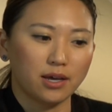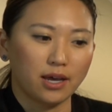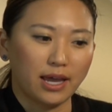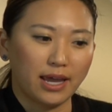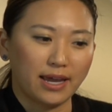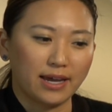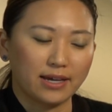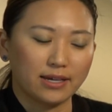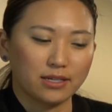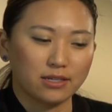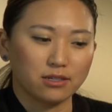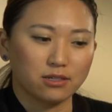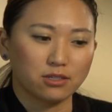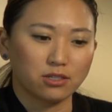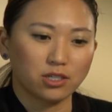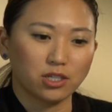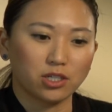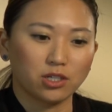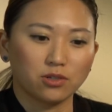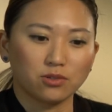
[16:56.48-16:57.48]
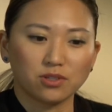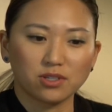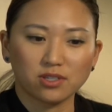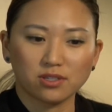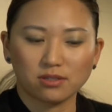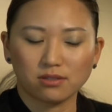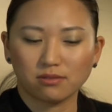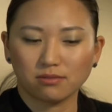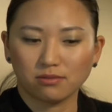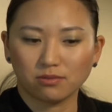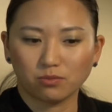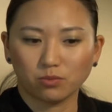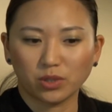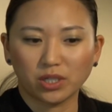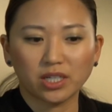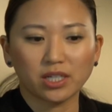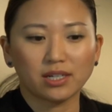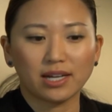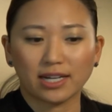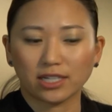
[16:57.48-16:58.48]
And you know, we
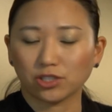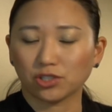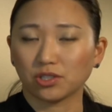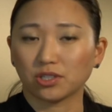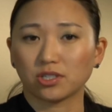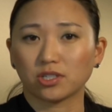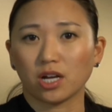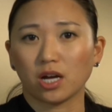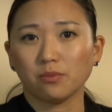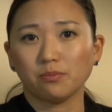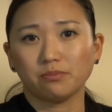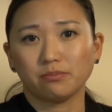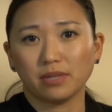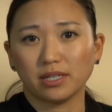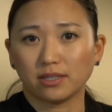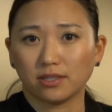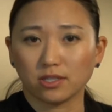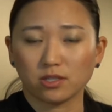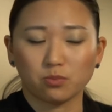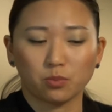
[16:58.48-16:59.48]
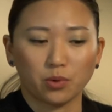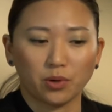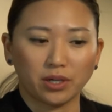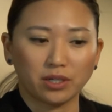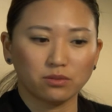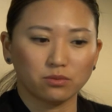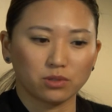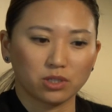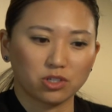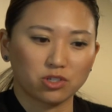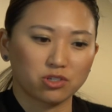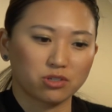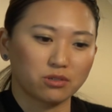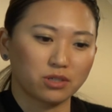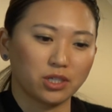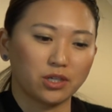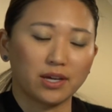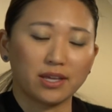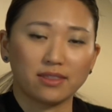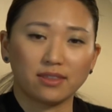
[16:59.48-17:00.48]
could actually stop at this point, which,
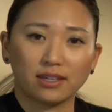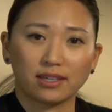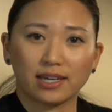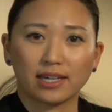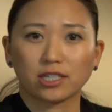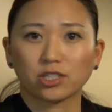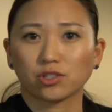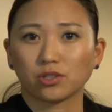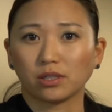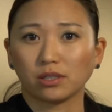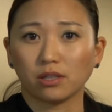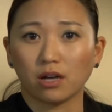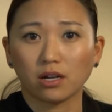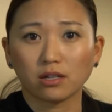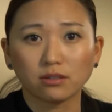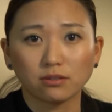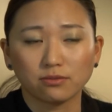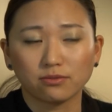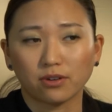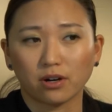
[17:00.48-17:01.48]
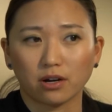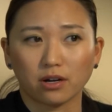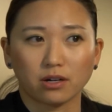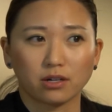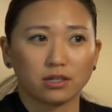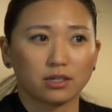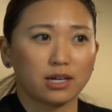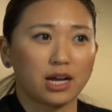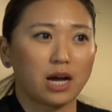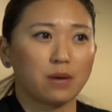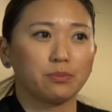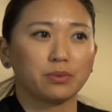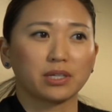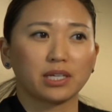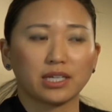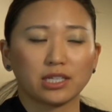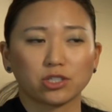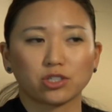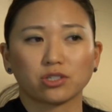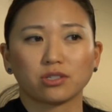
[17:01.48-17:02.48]
you know, I think actually a lot of our
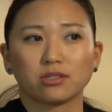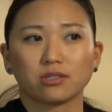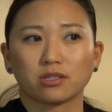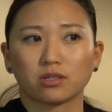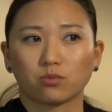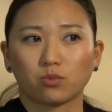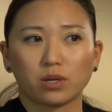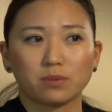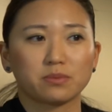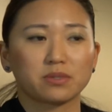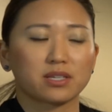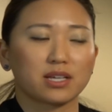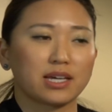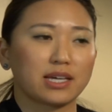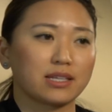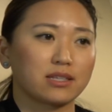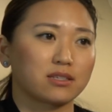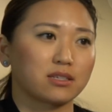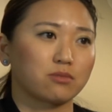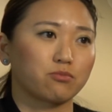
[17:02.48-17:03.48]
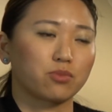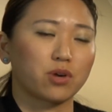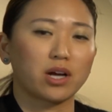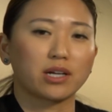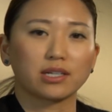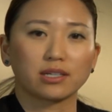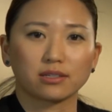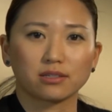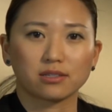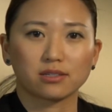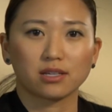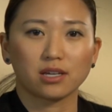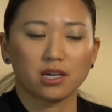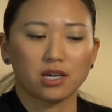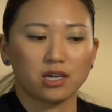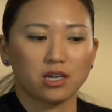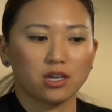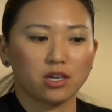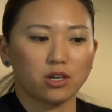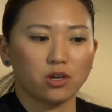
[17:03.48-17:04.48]
applications and websites and products
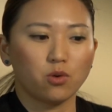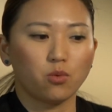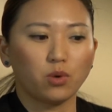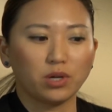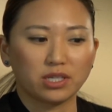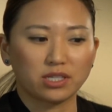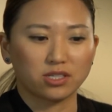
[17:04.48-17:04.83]
would